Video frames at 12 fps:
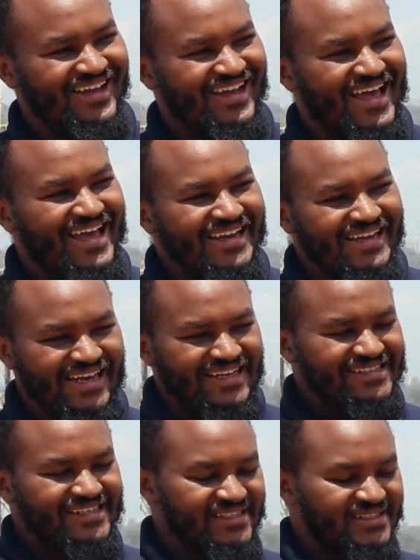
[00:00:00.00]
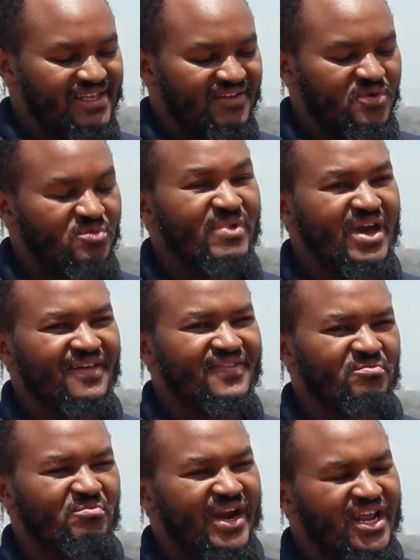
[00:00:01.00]
And in essence, if you make the
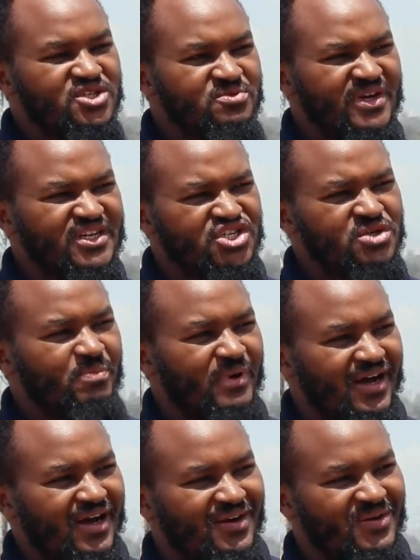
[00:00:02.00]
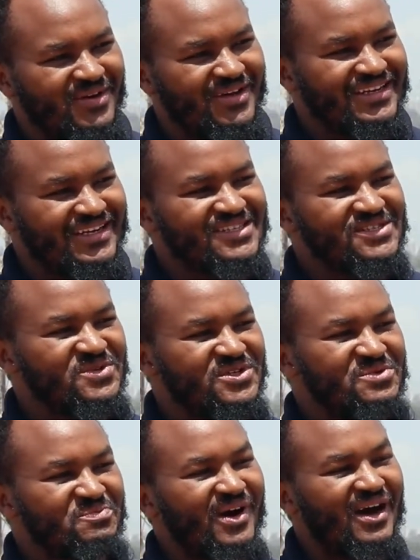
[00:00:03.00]
management cheaper, it leads to
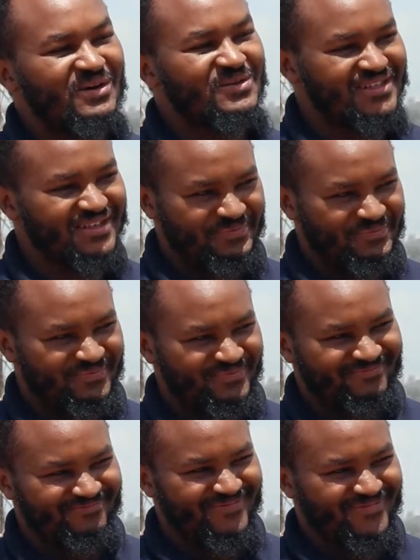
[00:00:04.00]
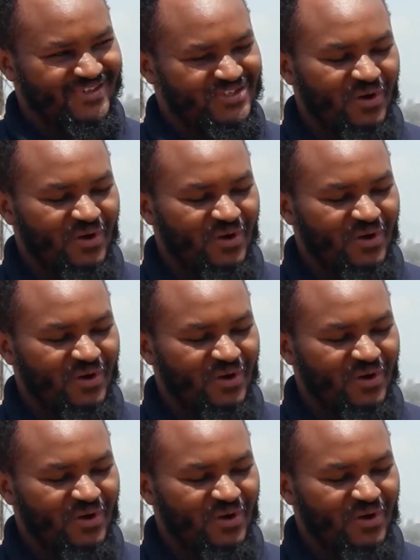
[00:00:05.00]
cheaper housing. So